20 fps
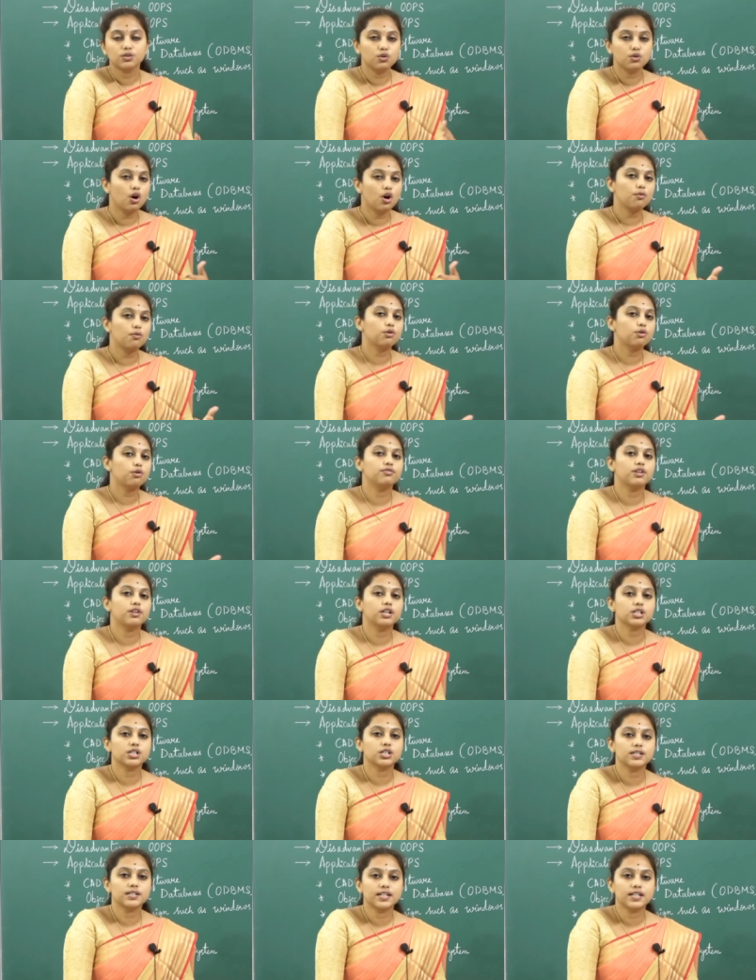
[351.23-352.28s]
Two or more
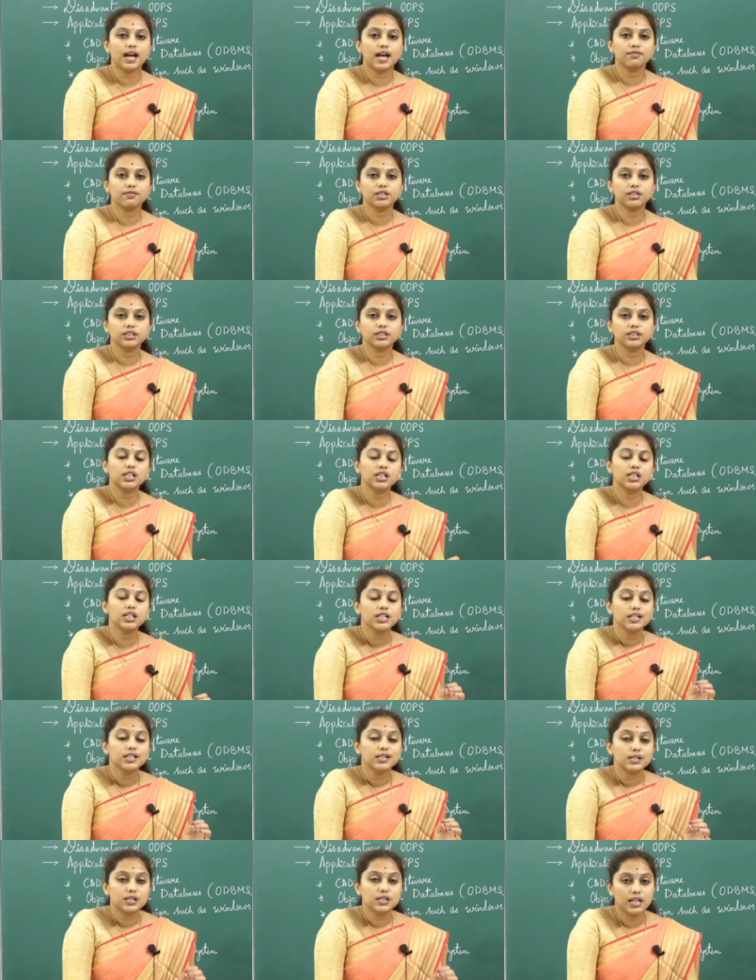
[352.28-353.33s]
functions having the
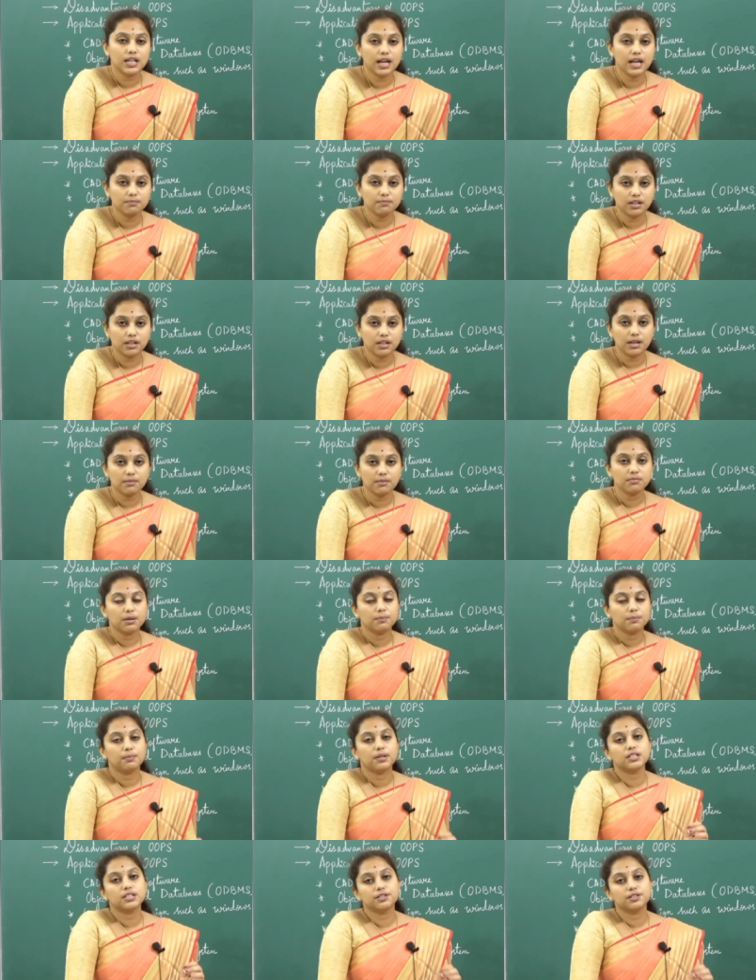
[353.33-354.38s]
same name
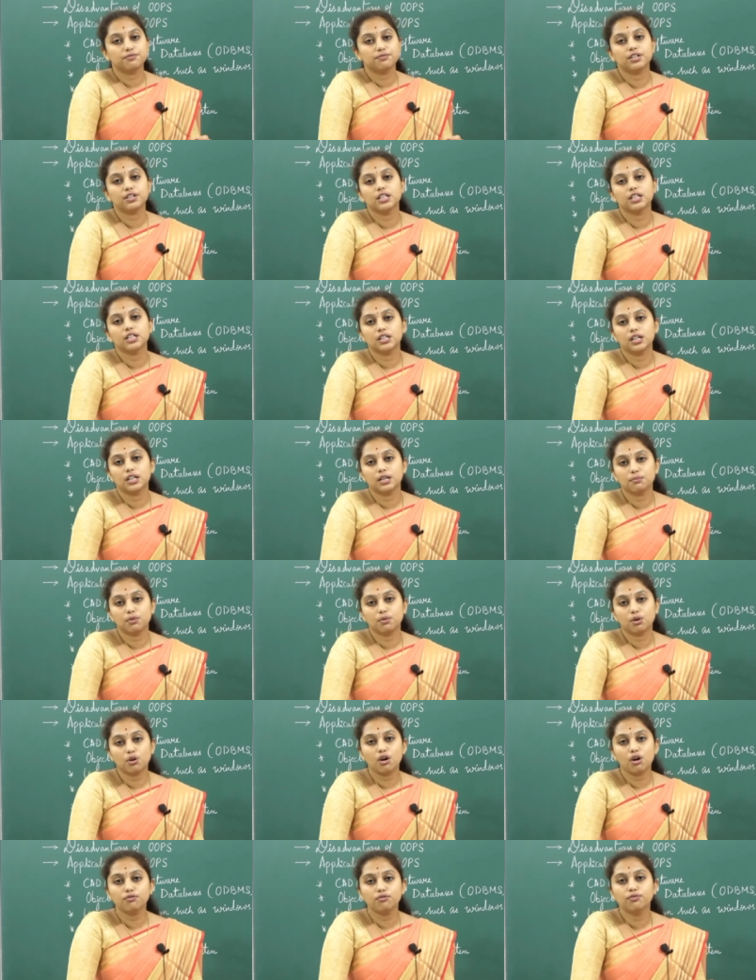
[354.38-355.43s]
but differ in the
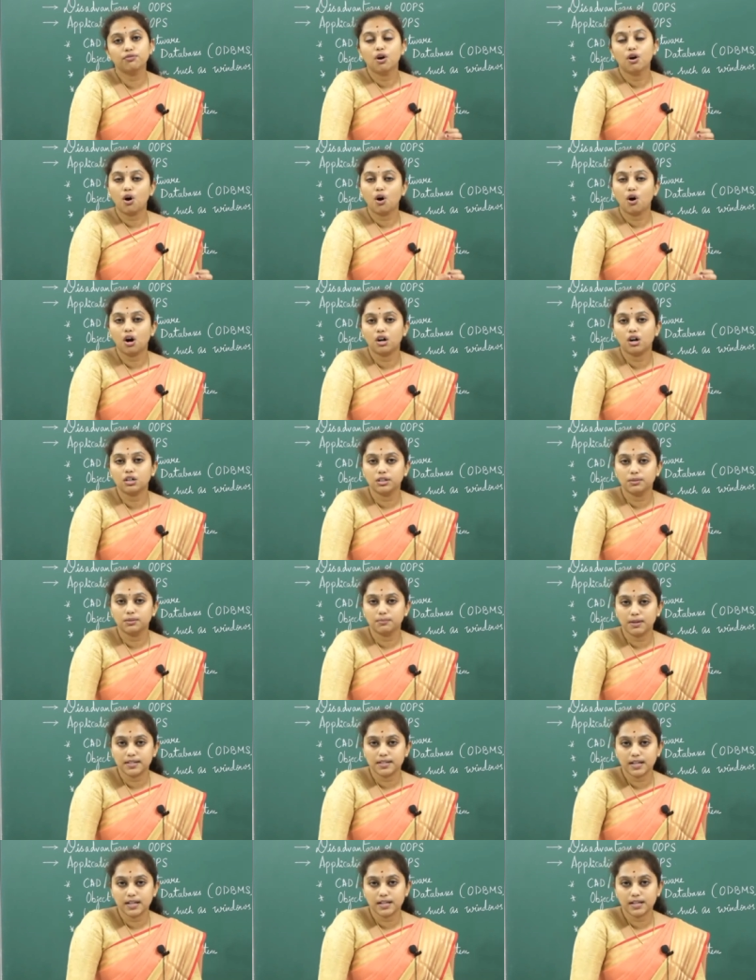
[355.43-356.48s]
number of
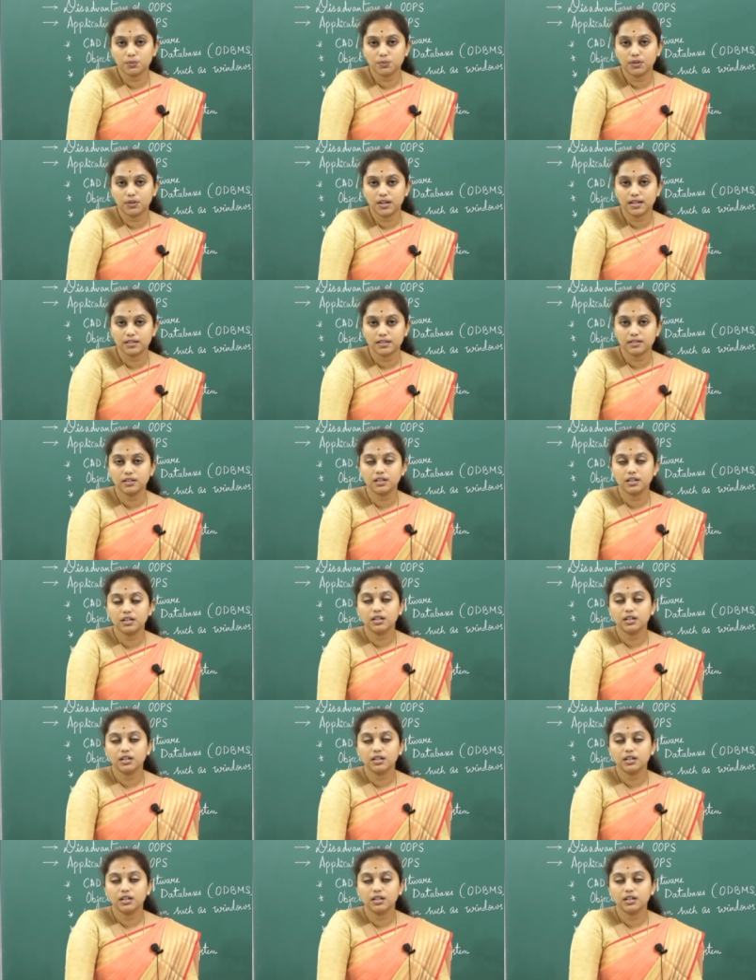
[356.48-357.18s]
arguments as well as